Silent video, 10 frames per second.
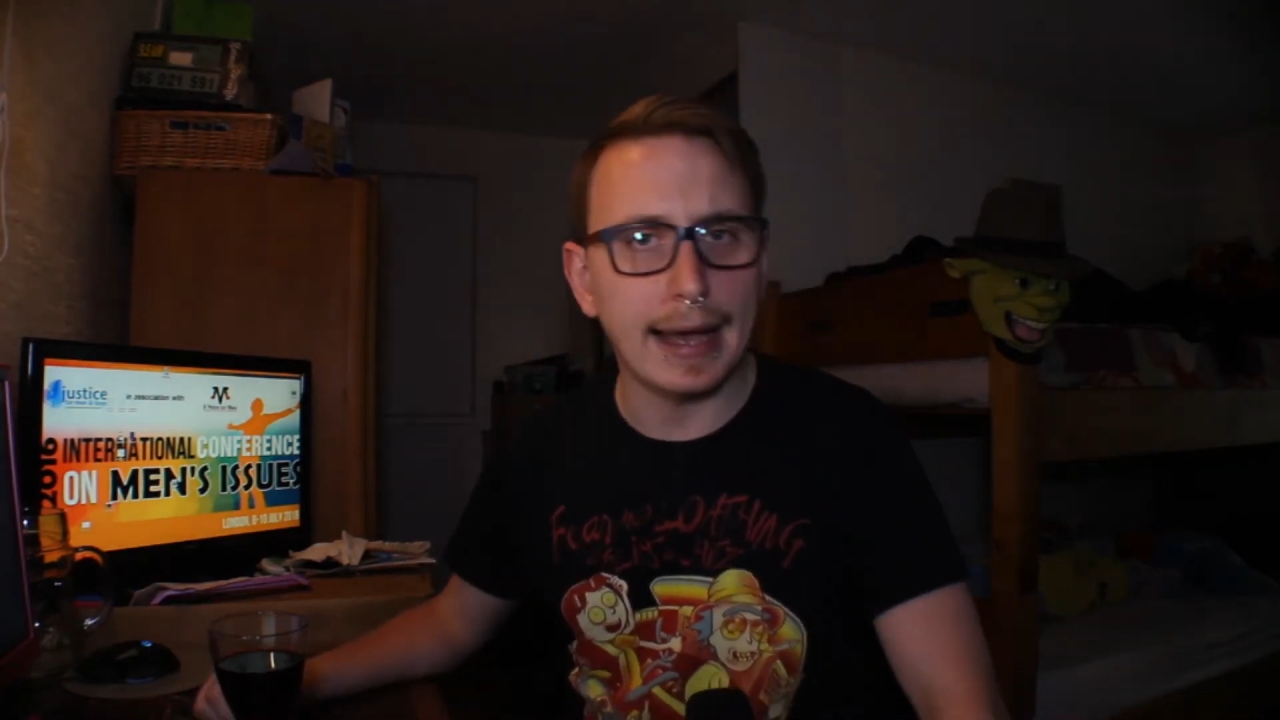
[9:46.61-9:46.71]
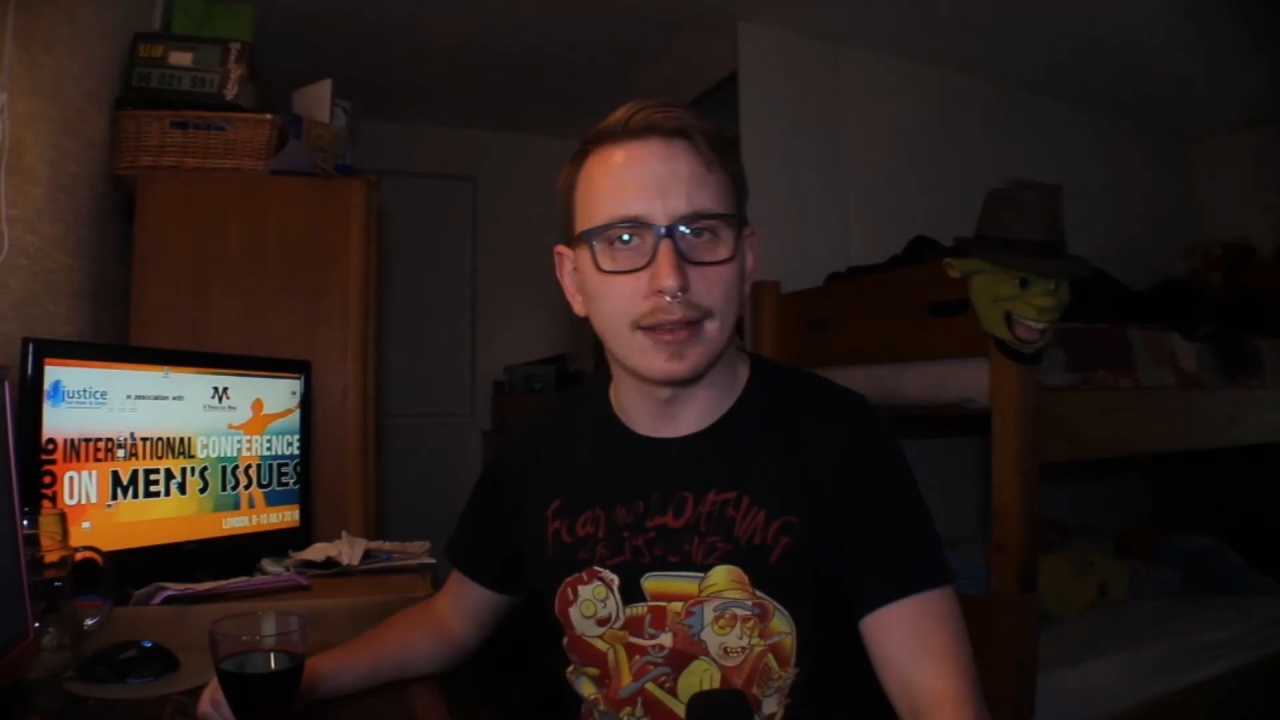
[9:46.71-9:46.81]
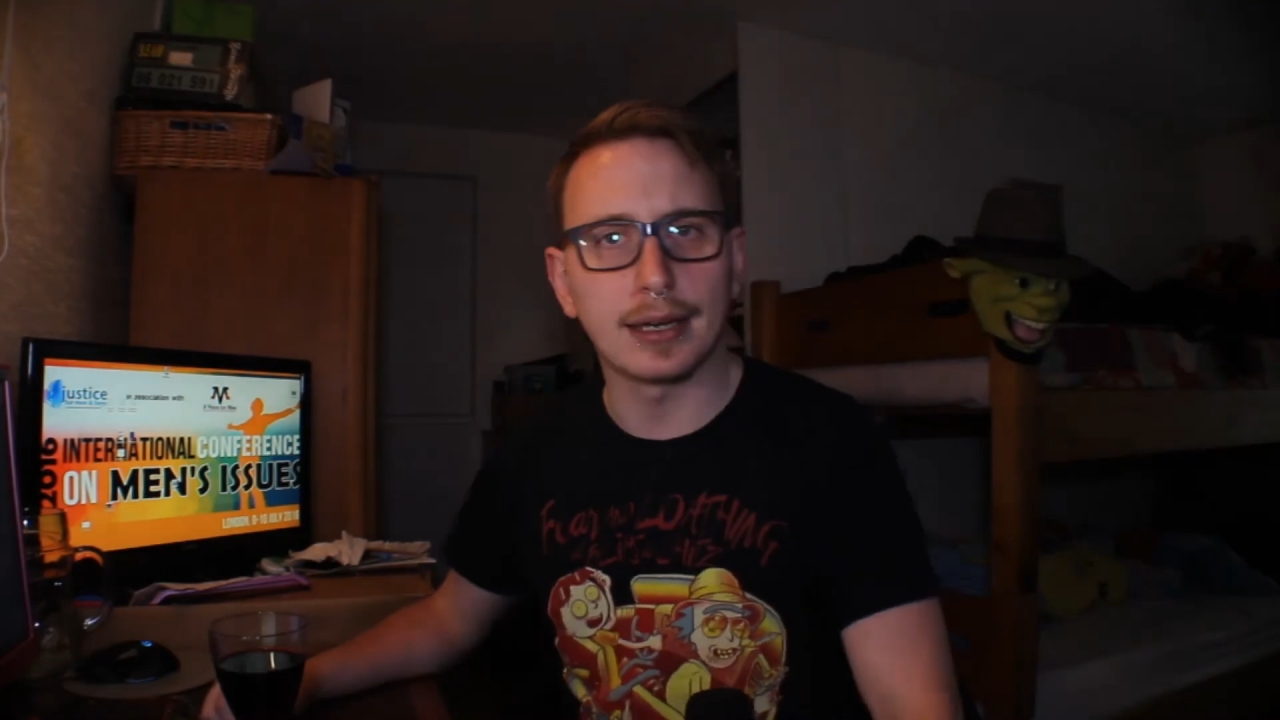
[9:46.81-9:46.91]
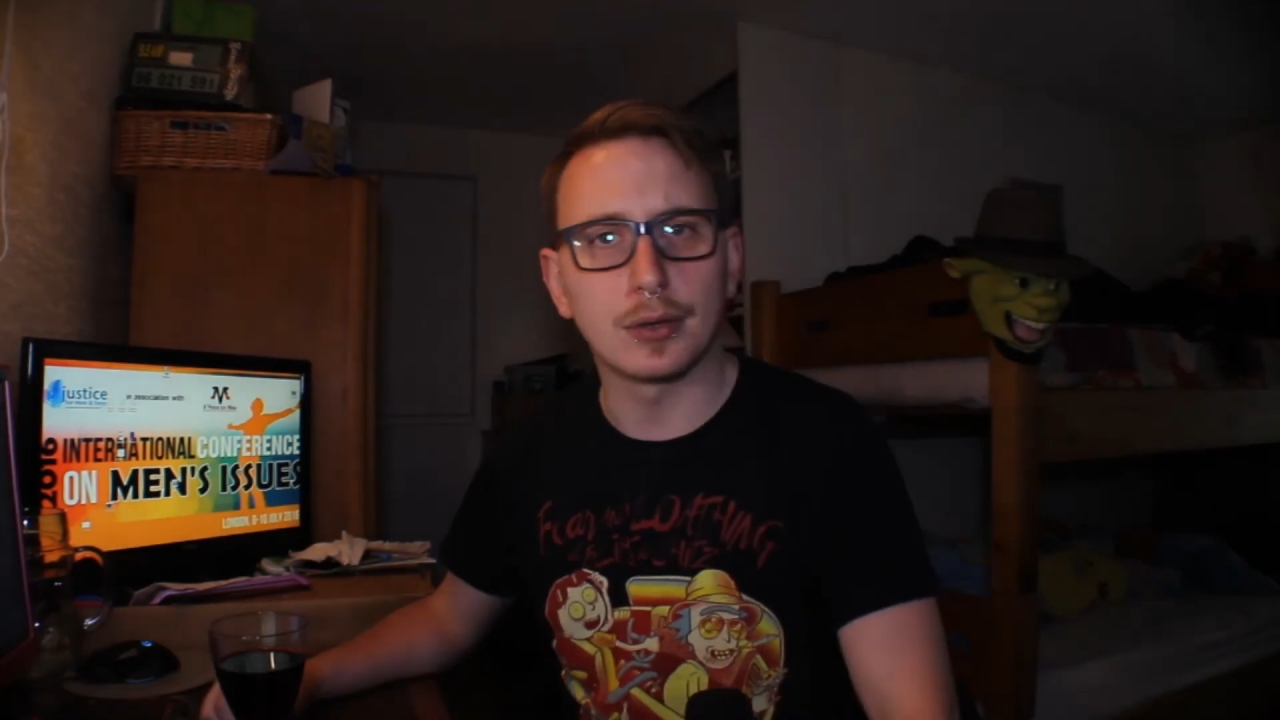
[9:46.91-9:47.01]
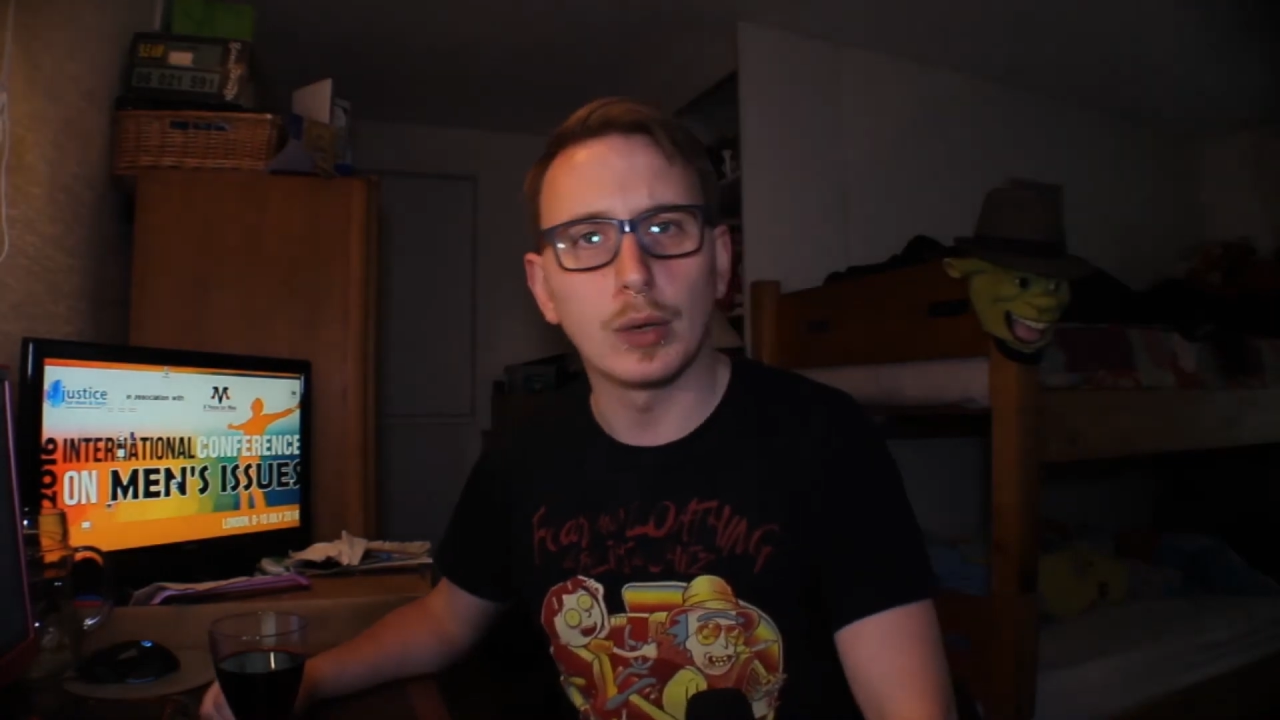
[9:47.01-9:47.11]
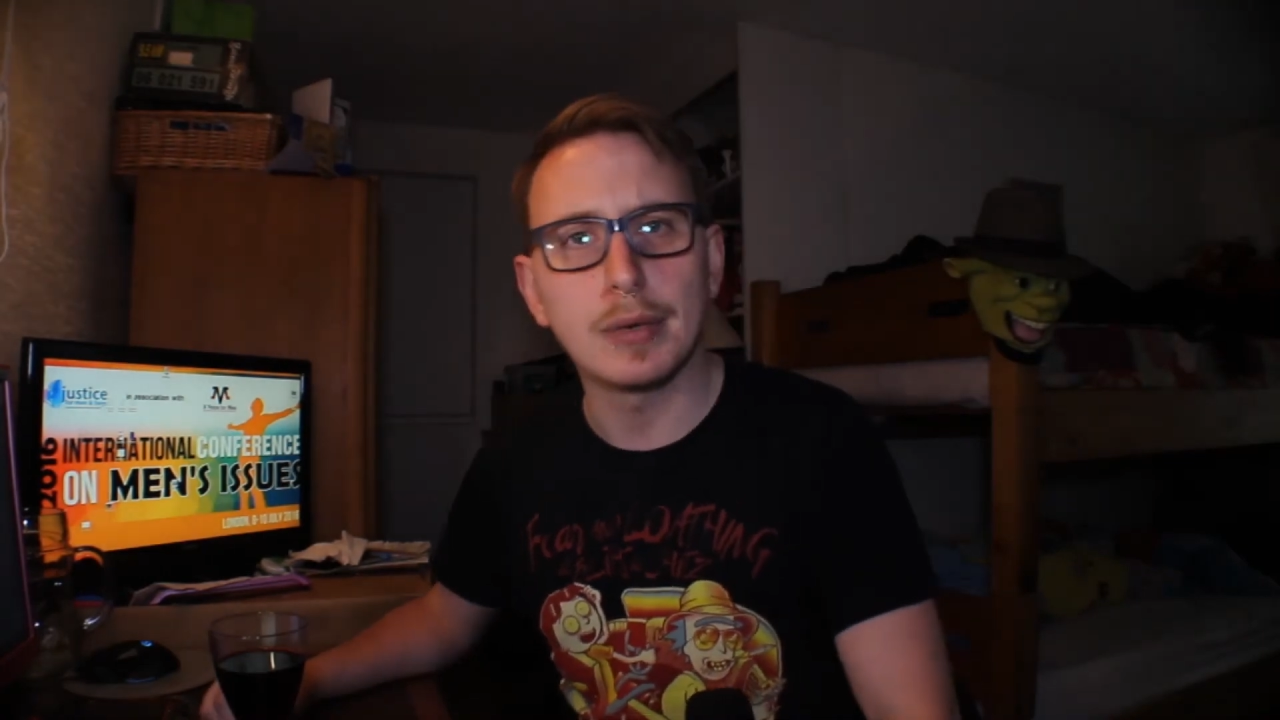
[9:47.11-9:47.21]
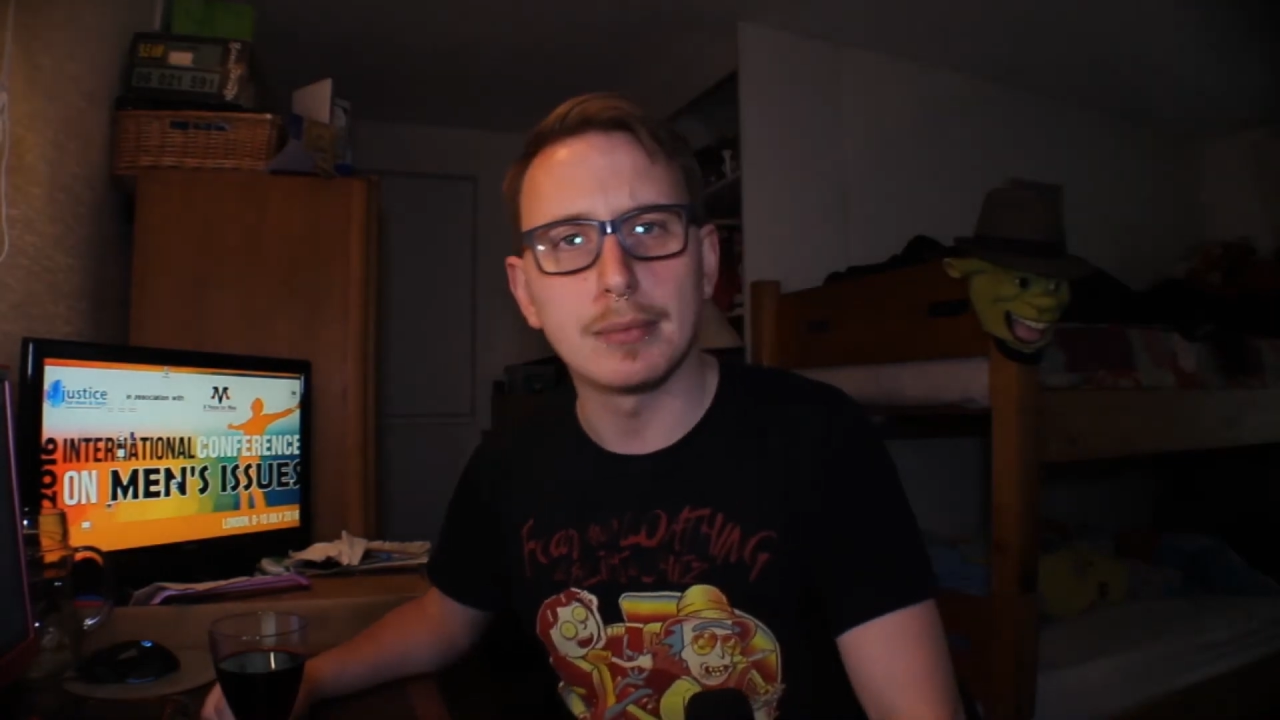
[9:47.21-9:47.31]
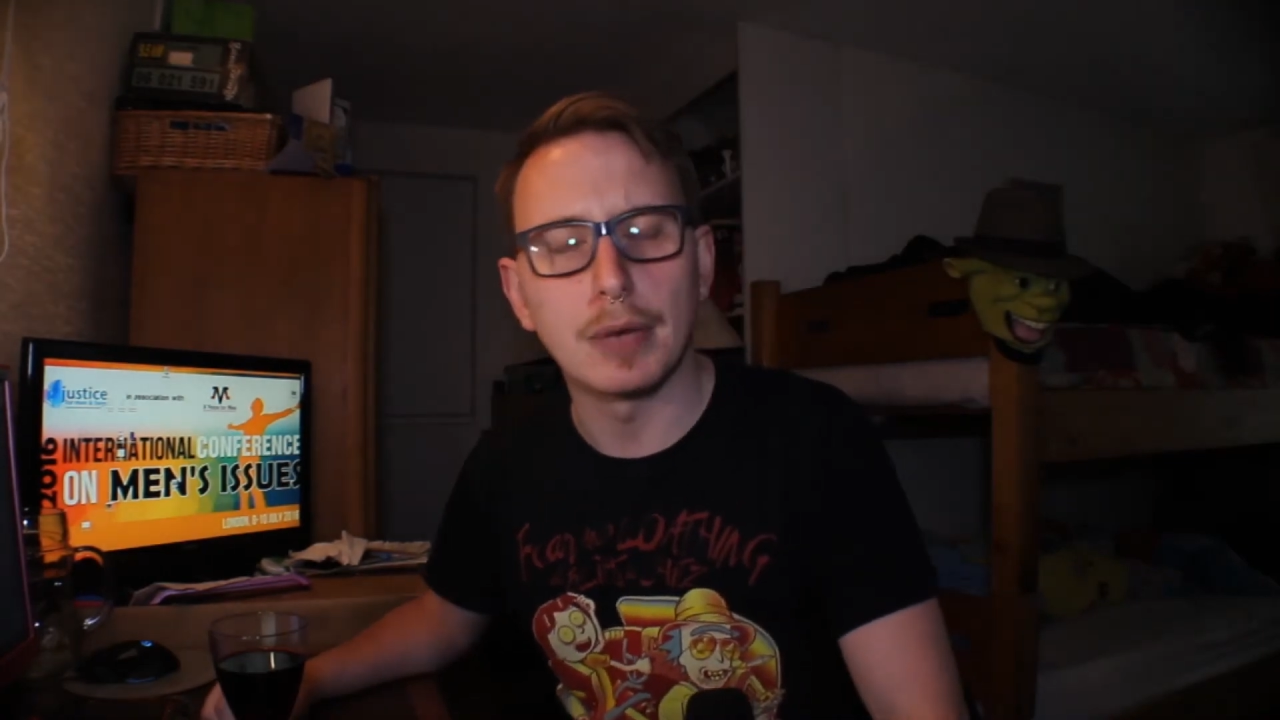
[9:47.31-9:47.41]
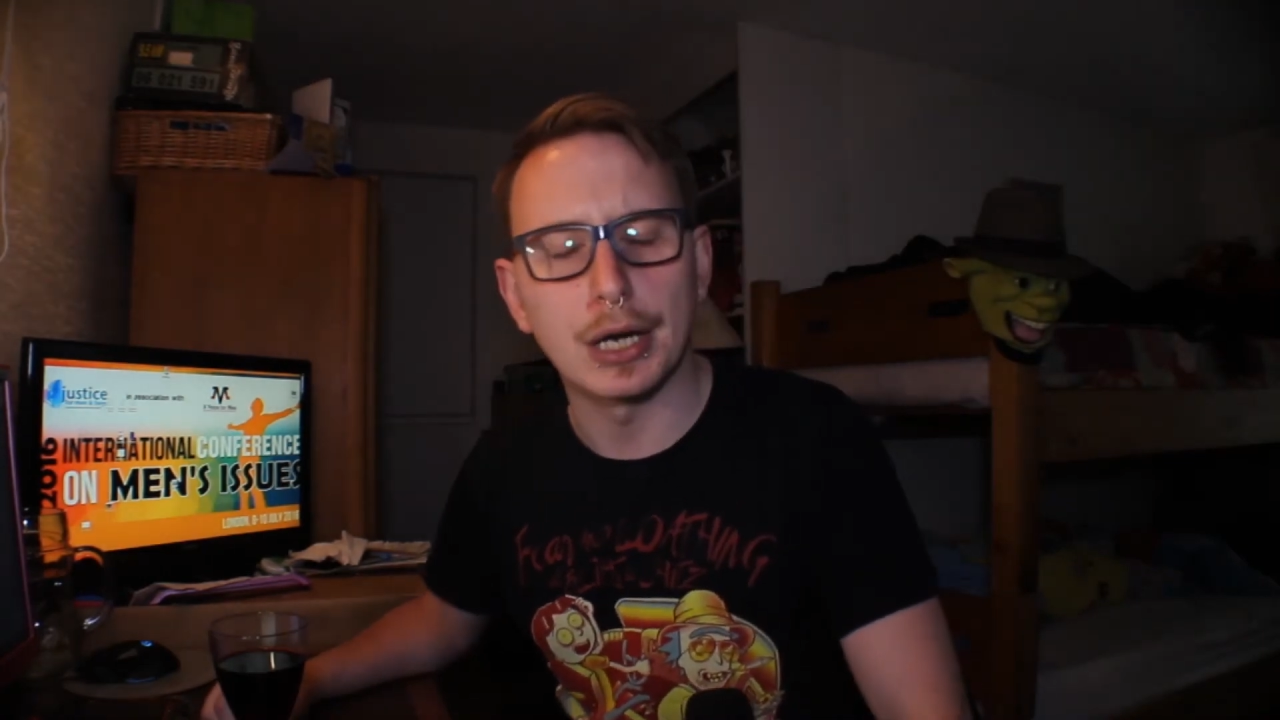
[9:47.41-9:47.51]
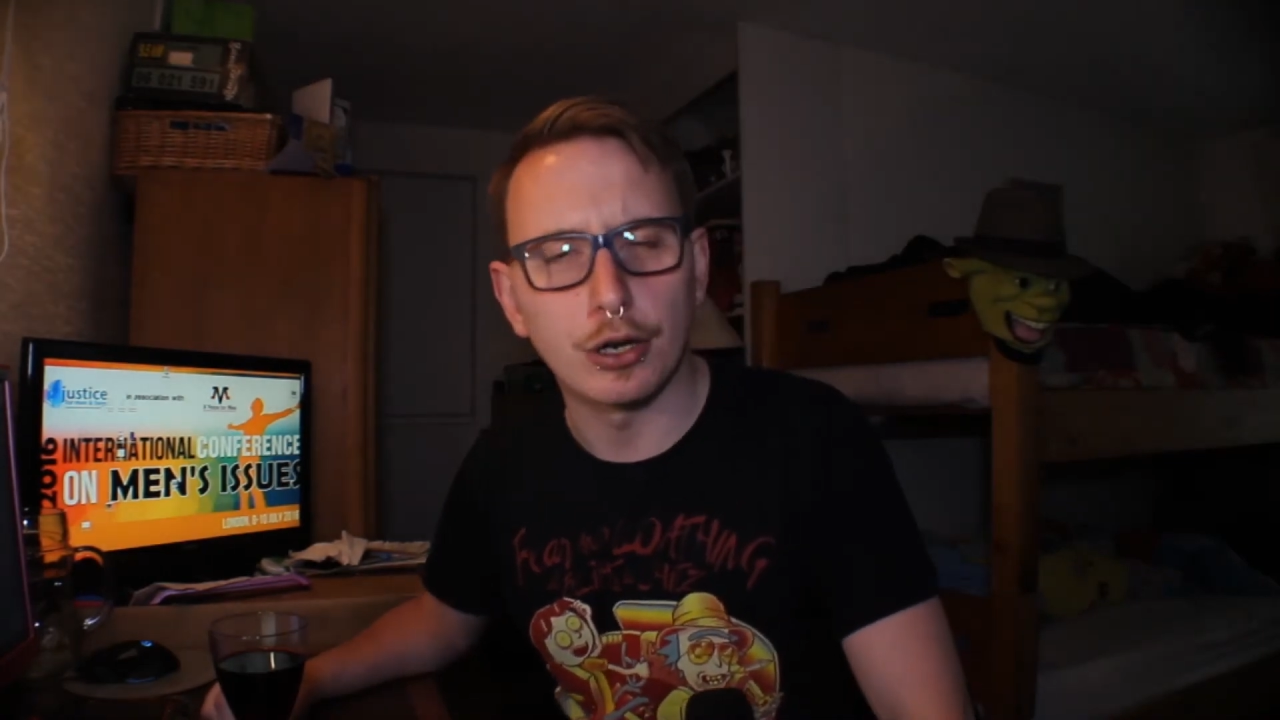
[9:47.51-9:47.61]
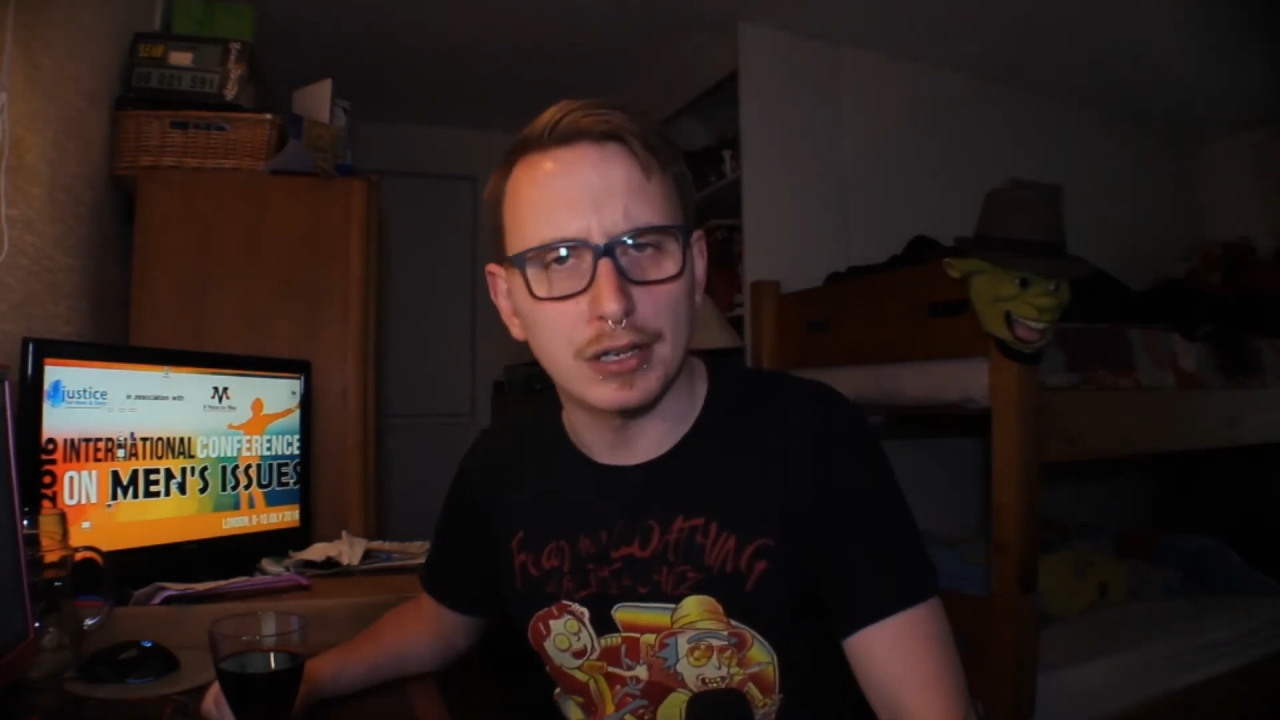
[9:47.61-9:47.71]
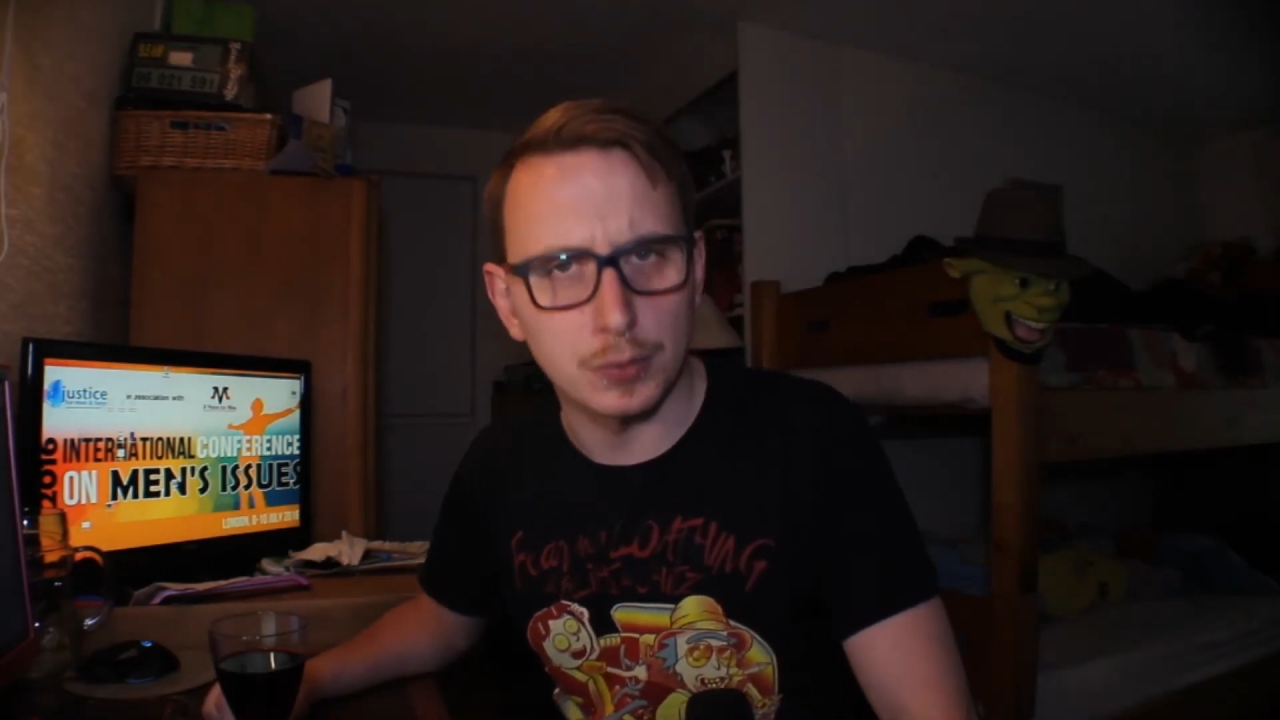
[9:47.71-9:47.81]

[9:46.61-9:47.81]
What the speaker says: that women and minorities